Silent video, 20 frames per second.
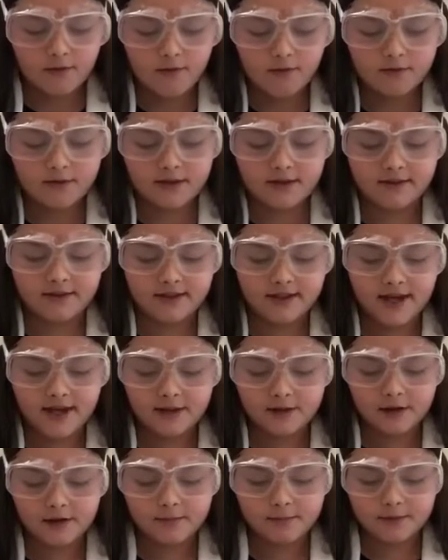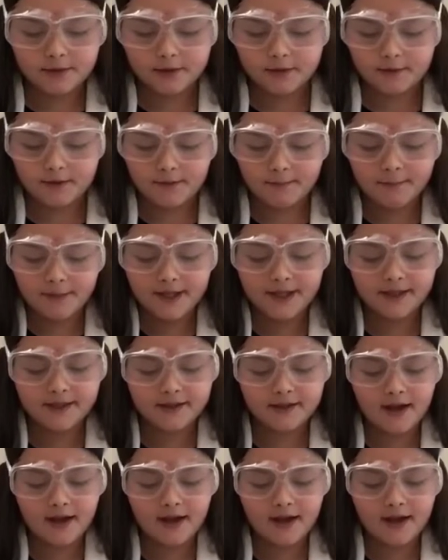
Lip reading: There's yellow, blue and pink.